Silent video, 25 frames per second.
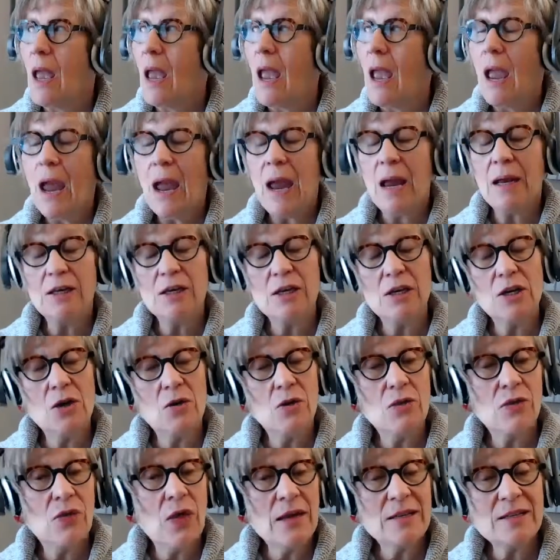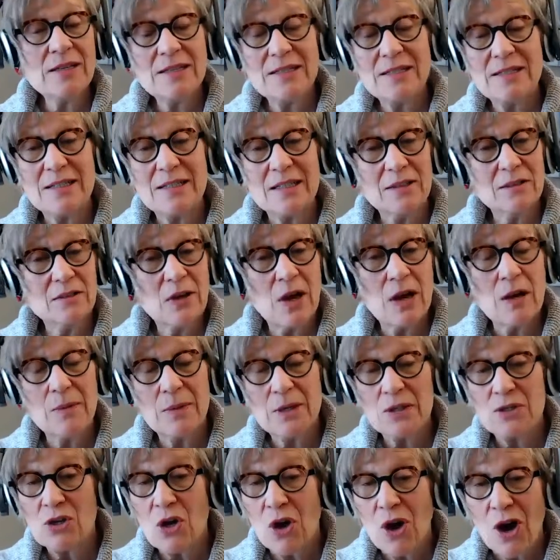And, you know, they still come
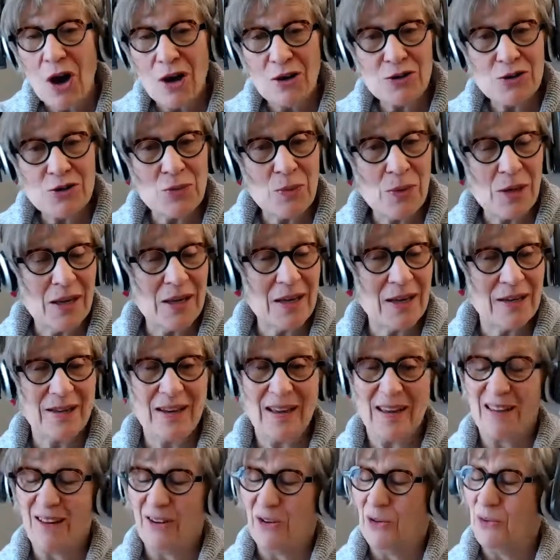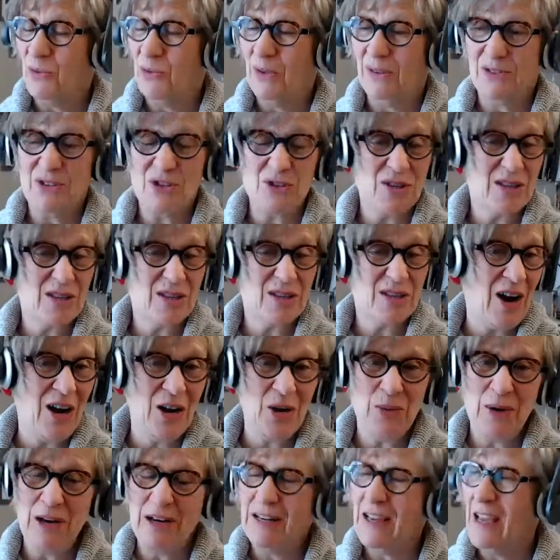and talk to me and, you know, well, just, hi,
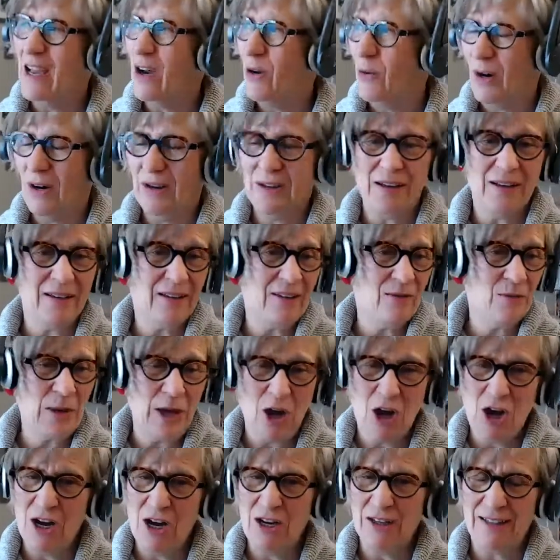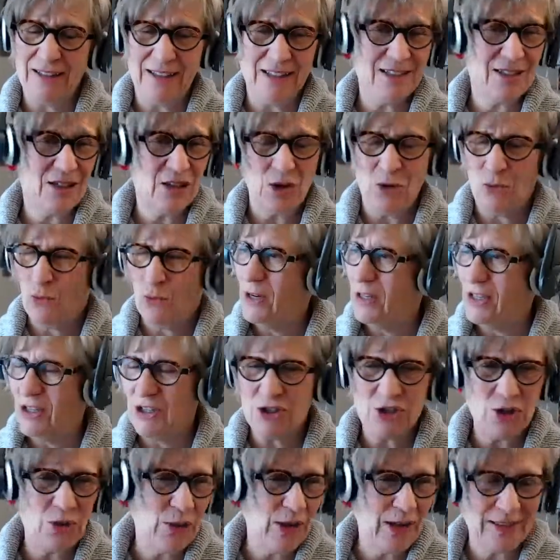Wendy, how are you? Give me a hug, kiss, you know, what are you
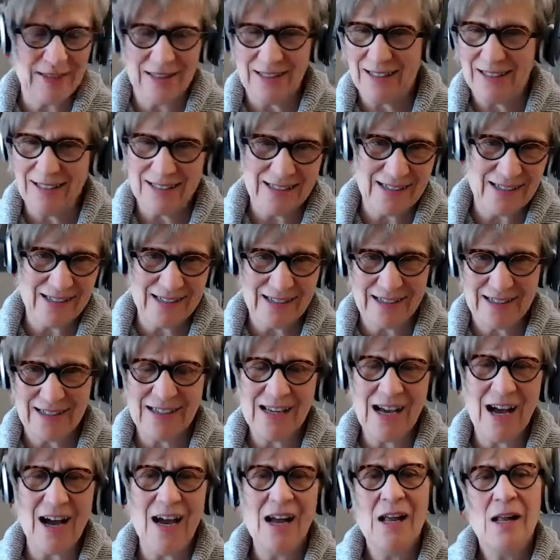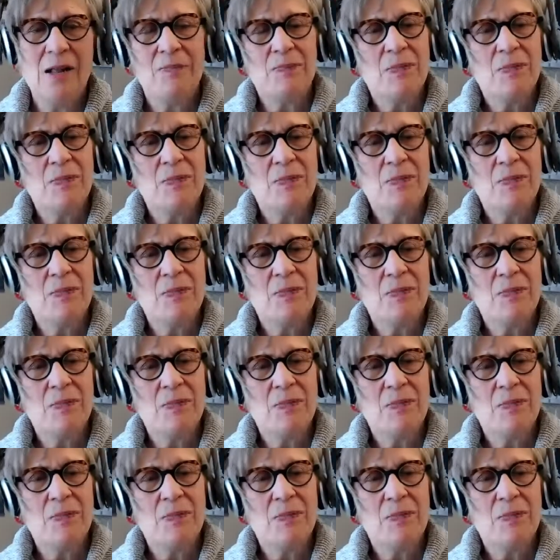doing? Da, da, da, da, da, da.